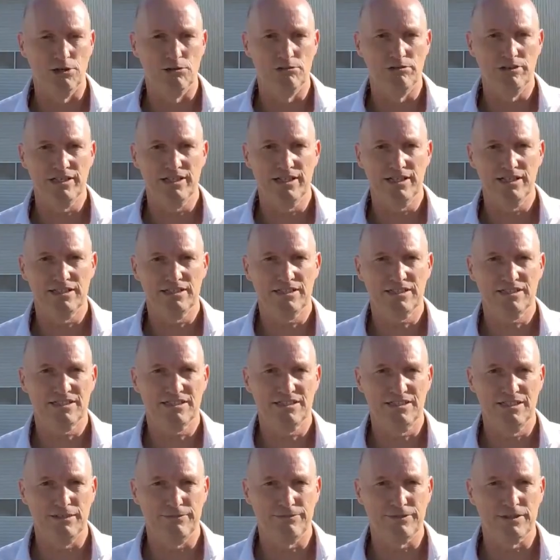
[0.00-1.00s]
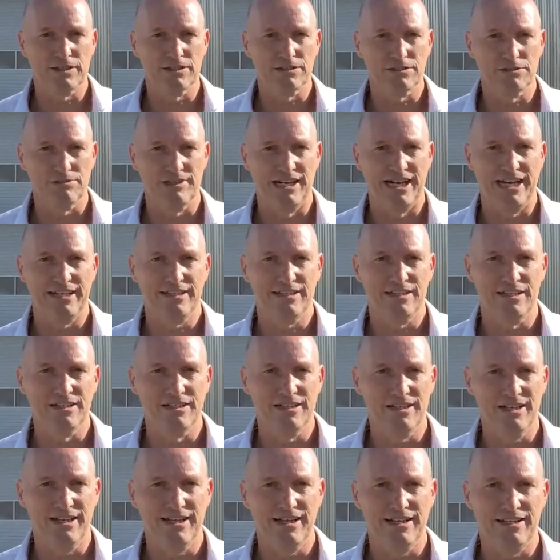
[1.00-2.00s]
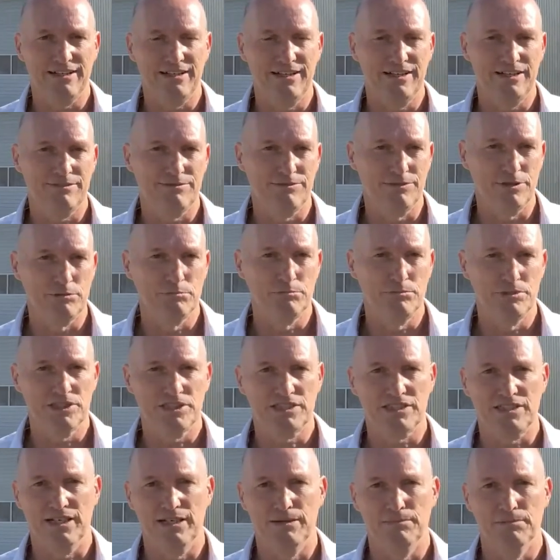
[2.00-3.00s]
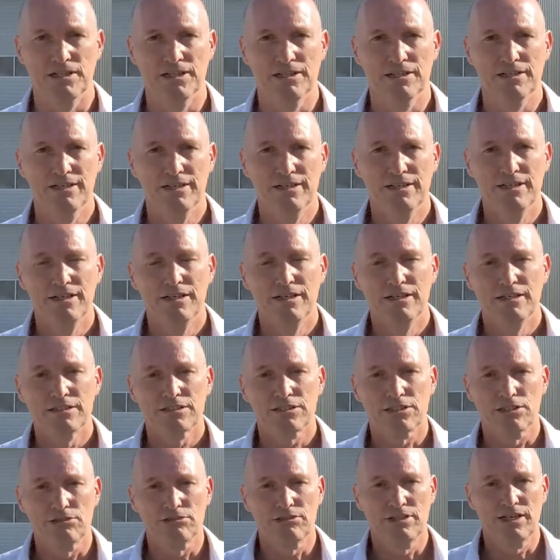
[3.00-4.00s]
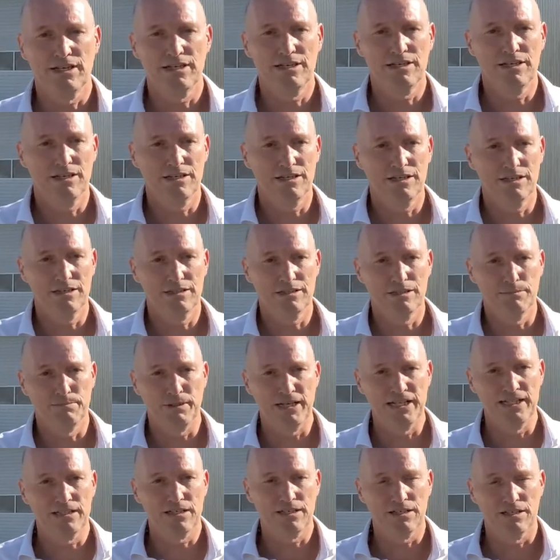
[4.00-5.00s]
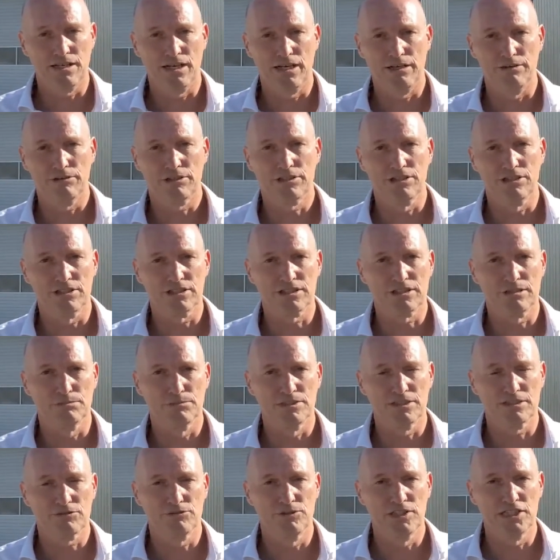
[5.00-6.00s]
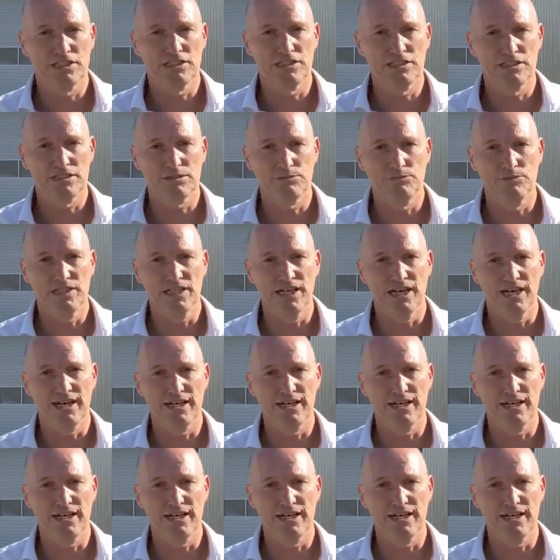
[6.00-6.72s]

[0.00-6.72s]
going, it's difficult to handle and it won't be stable. So then, depending on our customers' wishes, we